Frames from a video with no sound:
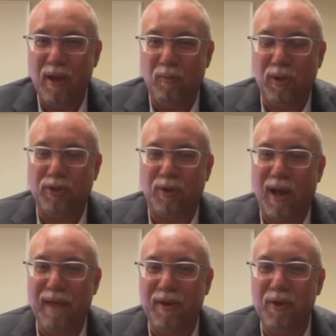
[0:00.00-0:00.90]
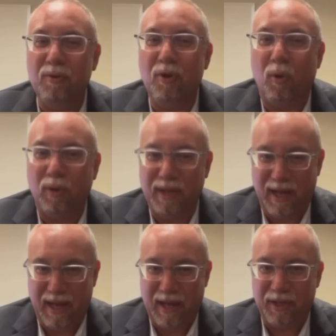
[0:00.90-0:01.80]
will drive a new golden
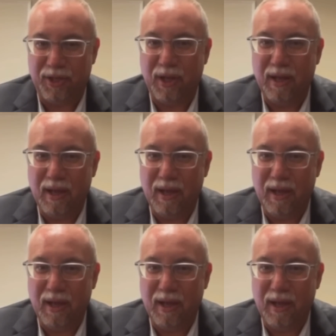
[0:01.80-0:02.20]
age